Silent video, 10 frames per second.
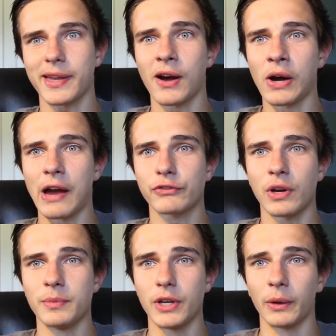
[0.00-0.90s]
account after
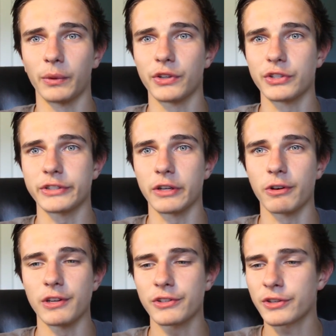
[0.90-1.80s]
I'm done with this
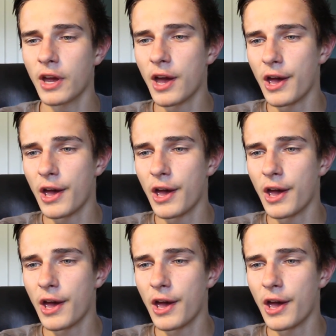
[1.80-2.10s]
series.